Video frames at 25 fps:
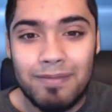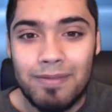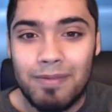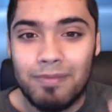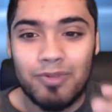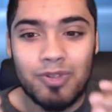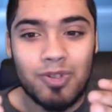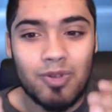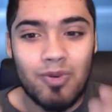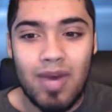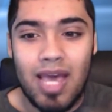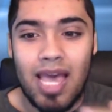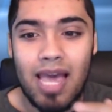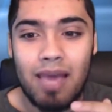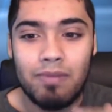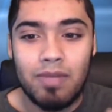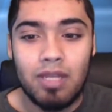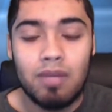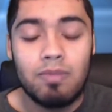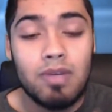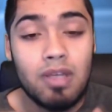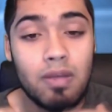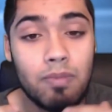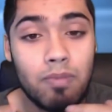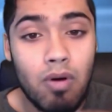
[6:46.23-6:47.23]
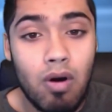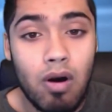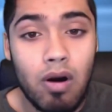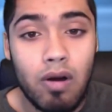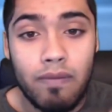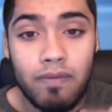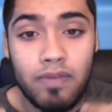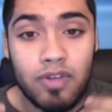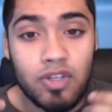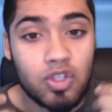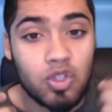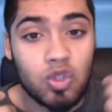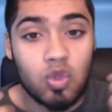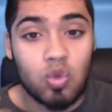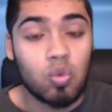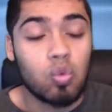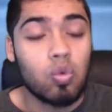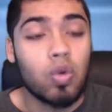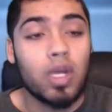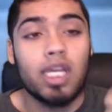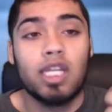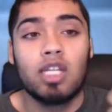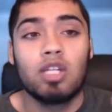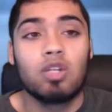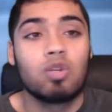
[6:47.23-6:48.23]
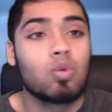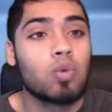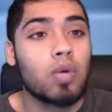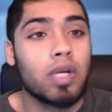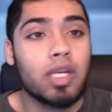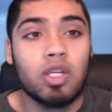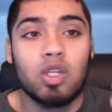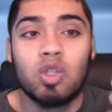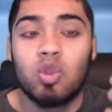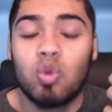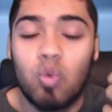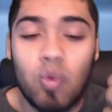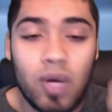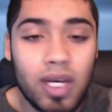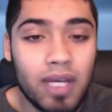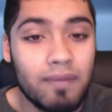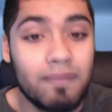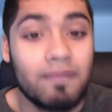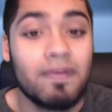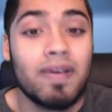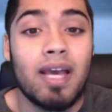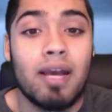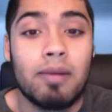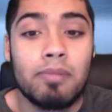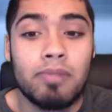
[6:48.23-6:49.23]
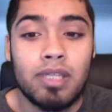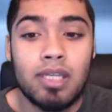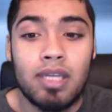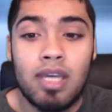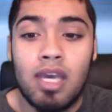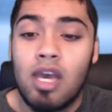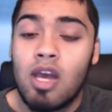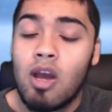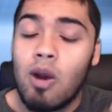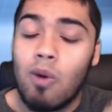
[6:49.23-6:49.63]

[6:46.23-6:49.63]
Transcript: I'm so happy to be a part of this great, great, great family.